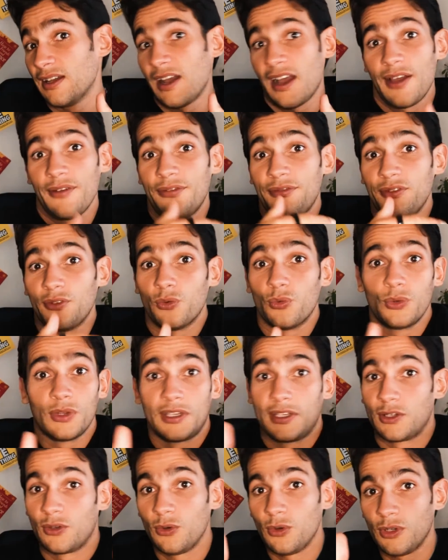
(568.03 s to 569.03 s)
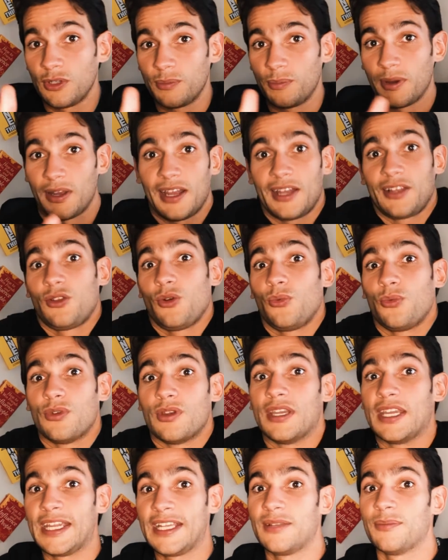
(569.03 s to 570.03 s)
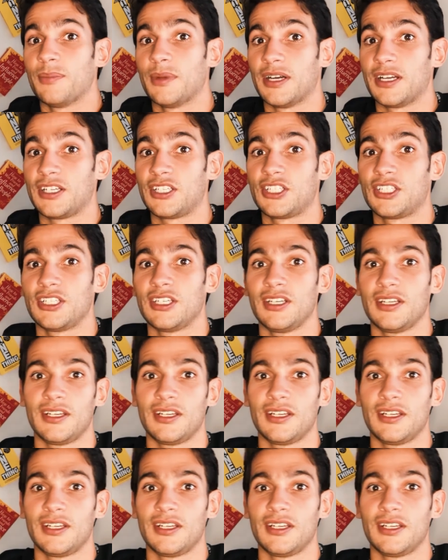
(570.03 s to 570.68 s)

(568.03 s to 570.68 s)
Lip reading: I feel really good, but I don't need much.